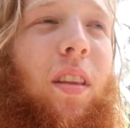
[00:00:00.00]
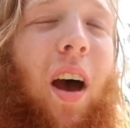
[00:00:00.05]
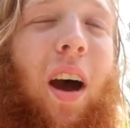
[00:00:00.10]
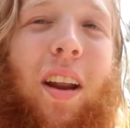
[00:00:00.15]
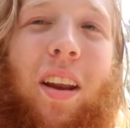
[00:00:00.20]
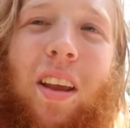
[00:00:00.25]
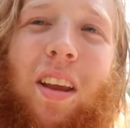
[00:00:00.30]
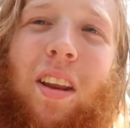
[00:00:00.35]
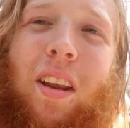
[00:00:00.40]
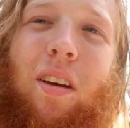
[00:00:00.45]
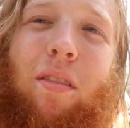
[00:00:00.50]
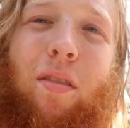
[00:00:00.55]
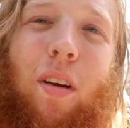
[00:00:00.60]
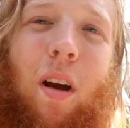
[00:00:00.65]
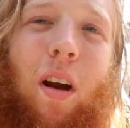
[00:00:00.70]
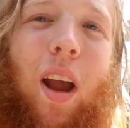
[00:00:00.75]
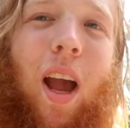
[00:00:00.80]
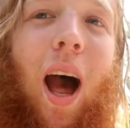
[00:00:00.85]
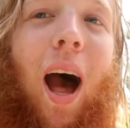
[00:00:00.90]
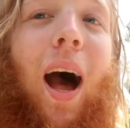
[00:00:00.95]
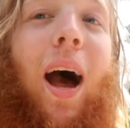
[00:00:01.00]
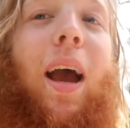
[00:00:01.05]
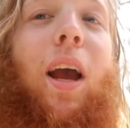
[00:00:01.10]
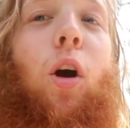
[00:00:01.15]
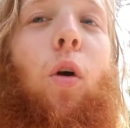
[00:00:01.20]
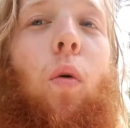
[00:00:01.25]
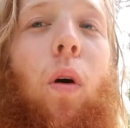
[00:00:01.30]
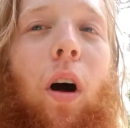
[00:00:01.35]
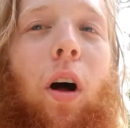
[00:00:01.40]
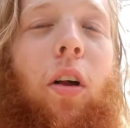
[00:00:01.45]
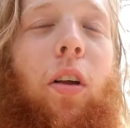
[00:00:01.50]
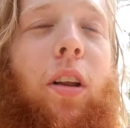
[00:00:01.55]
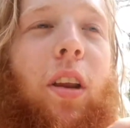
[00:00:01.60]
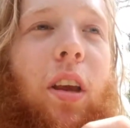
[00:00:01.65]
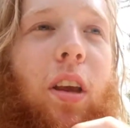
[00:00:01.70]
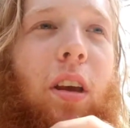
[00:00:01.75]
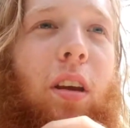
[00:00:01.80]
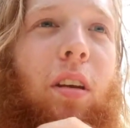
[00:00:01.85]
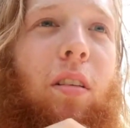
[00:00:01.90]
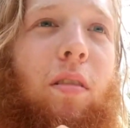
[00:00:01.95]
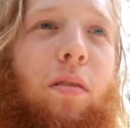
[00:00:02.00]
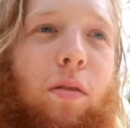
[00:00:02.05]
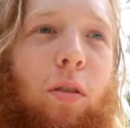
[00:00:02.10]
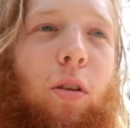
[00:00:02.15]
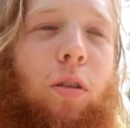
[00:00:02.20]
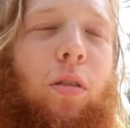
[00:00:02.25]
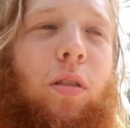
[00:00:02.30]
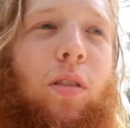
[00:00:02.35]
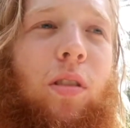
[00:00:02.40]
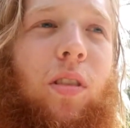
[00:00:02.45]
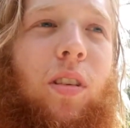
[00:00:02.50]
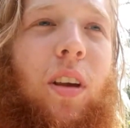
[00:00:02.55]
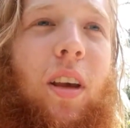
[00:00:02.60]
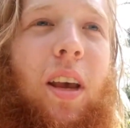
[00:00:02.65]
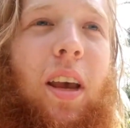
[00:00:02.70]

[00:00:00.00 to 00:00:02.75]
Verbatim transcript: not eating very high quality fruits.